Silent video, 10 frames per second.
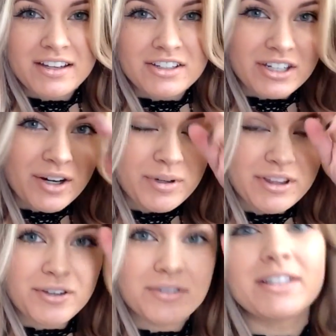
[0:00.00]
share
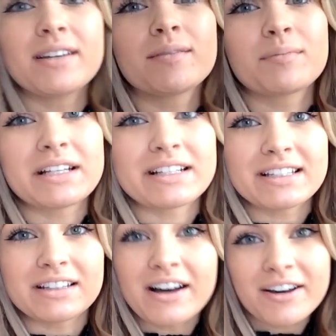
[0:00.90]
with you some
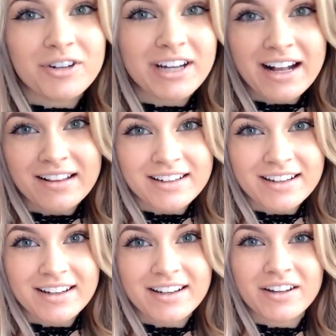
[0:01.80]
salon
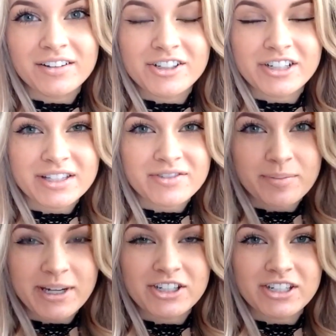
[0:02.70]
reality, color
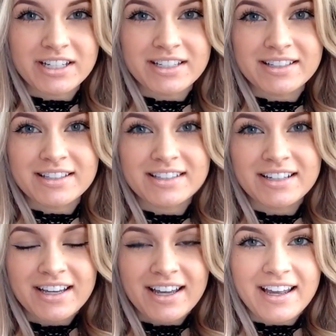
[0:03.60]
transformations,
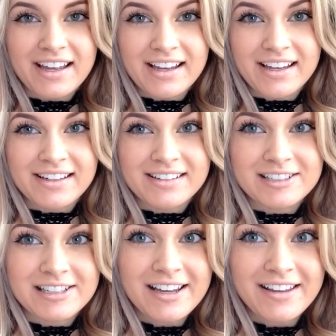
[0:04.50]

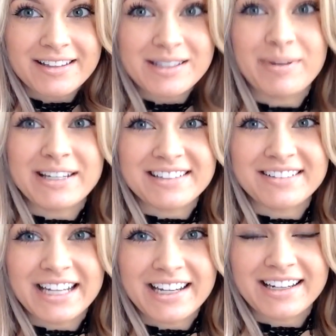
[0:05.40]
and yeah, that's
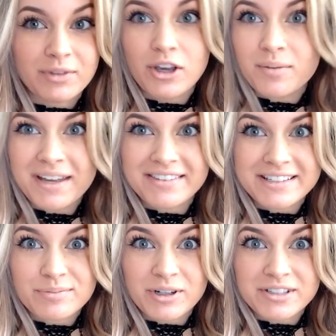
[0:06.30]
basically it. You can make
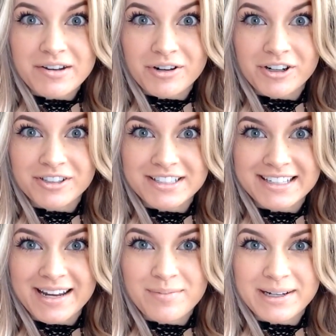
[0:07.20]
this small town girl's
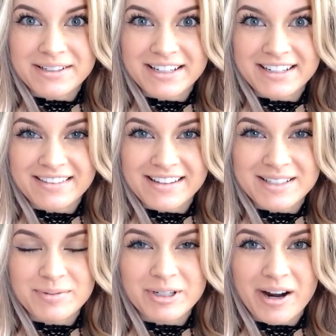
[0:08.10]
day by hitting that
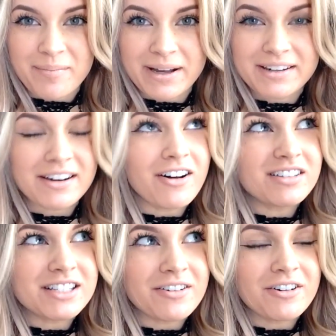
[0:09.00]
subscribe button.
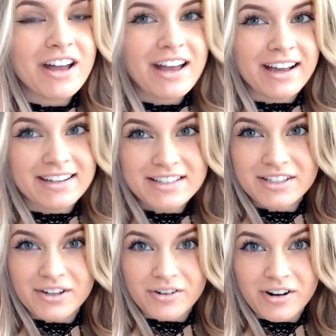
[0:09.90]
Also, I need
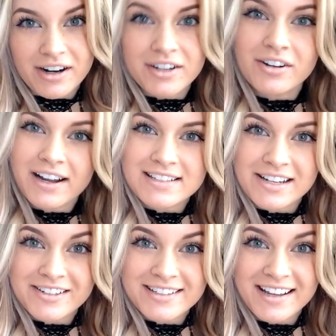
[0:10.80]
to know, are you guys
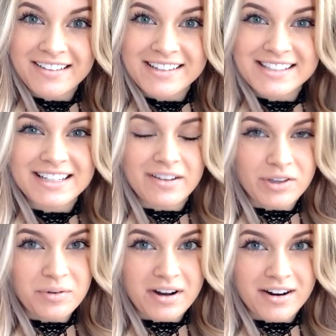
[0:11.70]
hairstylists? If
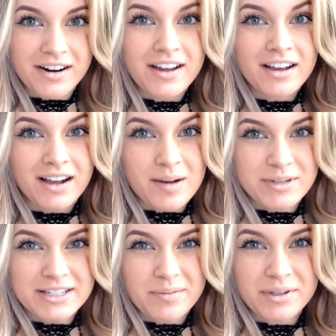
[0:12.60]
you are,
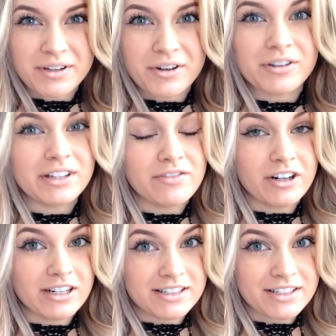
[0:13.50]
comment down below, leave
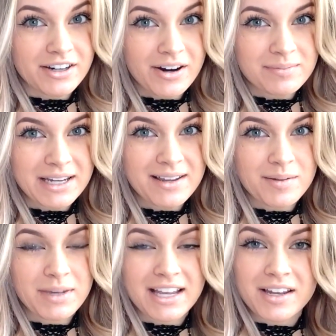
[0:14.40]
your Instagram
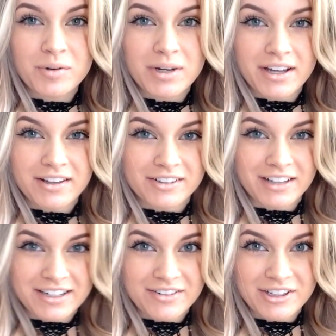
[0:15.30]
name and what color
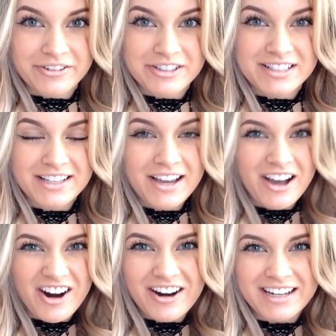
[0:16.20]
line you use.
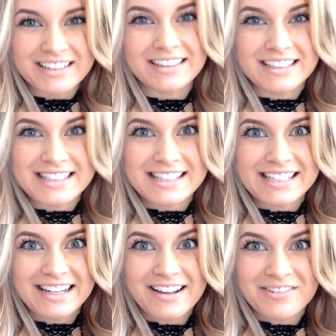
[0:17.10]
All right, let's
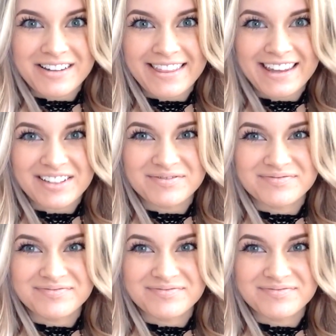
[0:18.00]
get on with it.